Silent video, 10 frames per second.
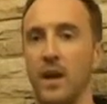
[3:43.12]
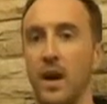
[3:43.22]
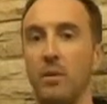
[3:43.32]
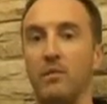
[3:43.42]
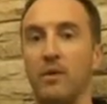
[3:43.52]

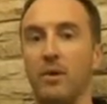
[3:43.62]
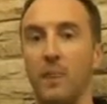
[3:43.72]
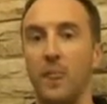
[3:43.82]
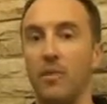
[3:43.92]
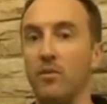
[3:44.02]

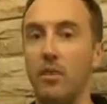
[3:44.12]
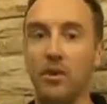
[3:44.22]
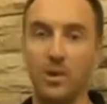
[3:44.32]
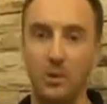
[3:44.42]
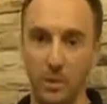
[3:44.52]
However, if you
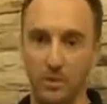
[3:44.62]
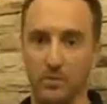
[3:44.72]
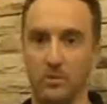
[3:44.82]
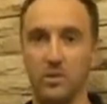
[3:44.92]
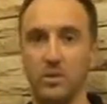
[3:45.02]
don't go
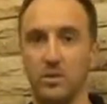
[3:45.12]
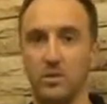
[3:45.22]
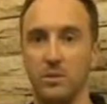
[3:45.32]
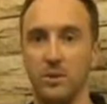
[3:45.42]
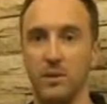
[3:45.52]
over and talk
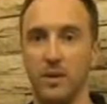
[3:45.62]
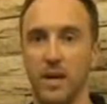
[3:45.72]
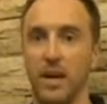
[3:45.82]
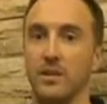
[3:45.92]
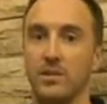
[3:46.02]
to her
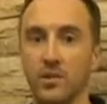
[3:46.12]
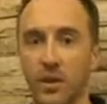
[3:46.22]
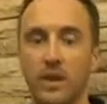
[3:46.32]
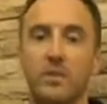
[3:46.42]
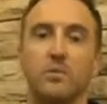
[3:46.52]
and
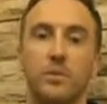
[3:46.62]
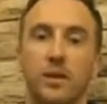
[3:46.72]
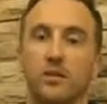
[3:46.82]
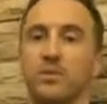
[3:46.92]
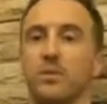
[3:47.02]
attract her with
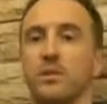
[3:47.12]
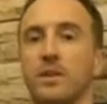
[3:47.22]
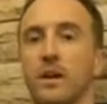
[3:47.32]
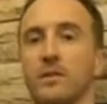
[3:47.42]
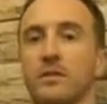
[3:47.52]
that sort of
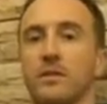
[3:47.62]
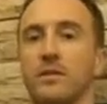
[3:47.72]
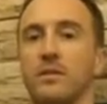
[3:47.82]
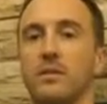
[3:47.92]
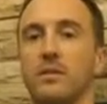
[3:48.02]
stuff,
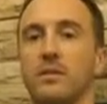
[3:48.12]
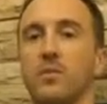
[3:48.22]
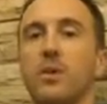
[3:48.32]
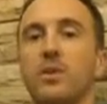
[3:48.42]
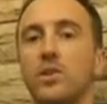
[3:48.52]

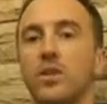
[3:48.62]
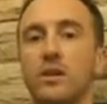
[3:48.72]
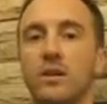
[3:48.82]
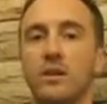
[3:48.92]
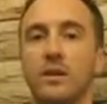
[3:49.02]
what is she
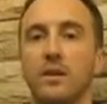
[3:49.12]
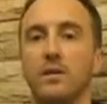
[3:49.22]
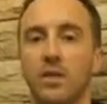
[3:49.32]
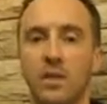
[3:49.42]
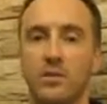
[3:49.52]
going
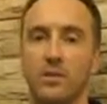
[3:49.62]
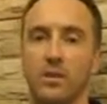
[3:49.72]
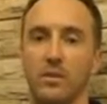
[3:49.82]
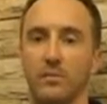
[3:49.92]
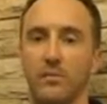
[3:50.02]
to judge you
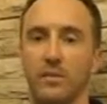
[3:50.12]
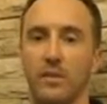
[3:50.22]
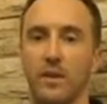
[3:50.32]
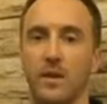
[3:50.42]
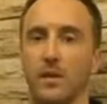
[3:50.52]
on?
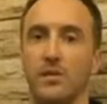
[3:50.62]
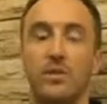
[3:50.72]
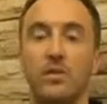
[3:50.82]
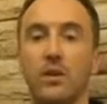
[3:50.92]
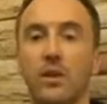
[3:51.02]

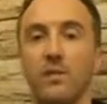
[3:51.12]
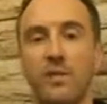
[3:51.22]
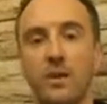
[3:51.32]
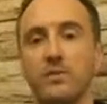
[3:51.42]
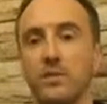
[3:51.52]
She's got
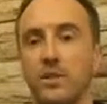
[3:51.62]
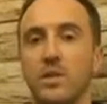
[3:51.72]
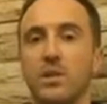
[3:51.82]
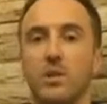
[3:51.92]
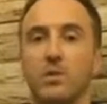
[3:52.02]
nothing else to
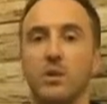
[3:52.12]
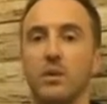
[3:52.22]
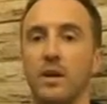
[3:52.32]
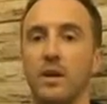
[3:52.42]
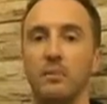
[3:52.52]
judge you
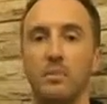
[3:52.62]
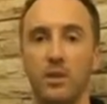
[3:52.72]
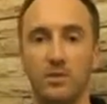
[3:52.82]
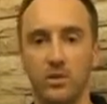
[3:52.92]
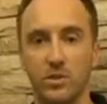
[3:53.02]
on
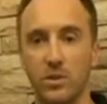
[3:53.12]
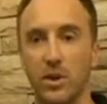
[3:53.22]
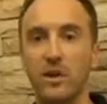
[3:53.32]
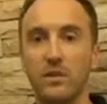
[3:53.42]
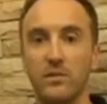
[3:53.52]
but your
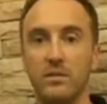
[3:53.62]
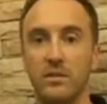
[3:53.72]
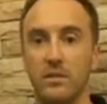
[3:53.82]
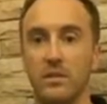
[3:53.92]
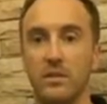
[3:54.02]
style
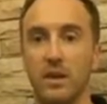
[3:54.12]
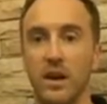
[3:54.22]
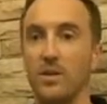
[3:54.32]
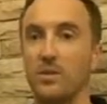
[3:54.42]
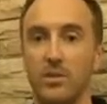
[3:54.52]

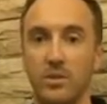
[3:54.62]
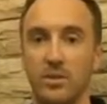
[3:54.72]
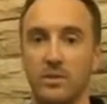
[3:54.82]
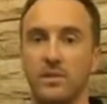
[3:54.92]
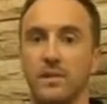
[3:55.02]
and your
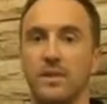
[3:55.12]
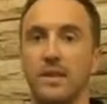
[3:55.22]
looks.